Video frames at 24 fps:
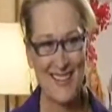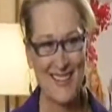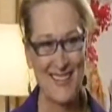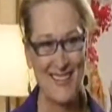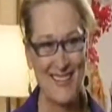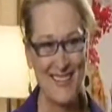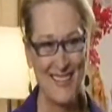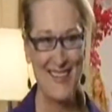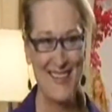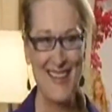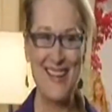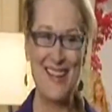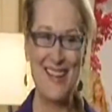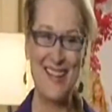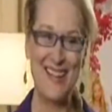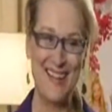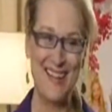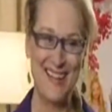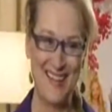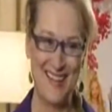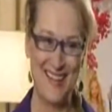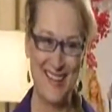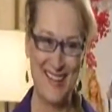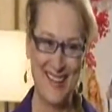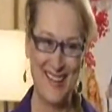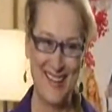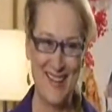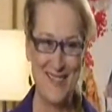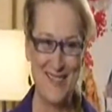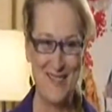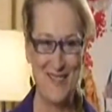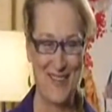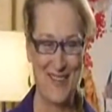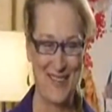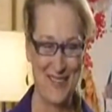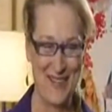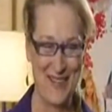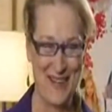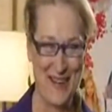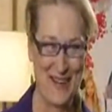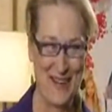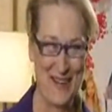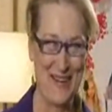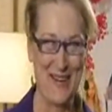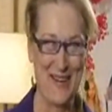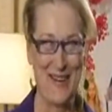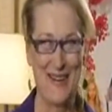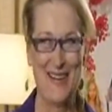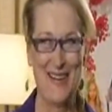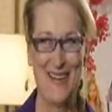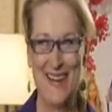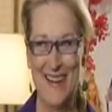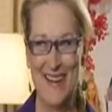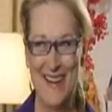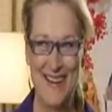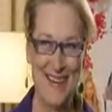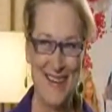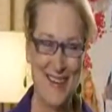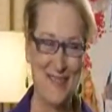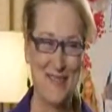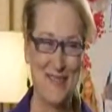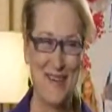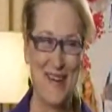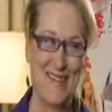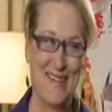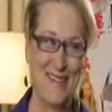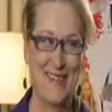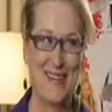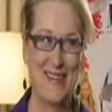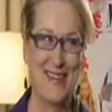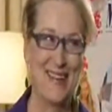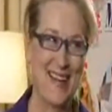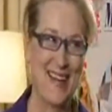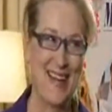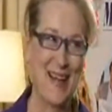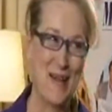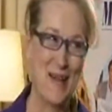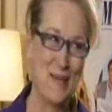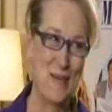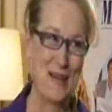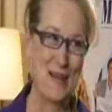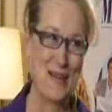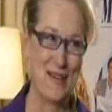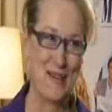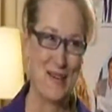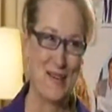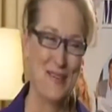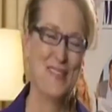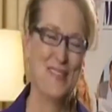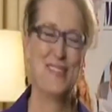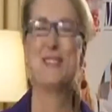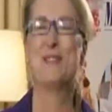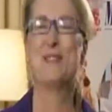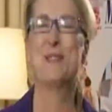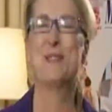However, she soon returned to face the unexpected eviction from the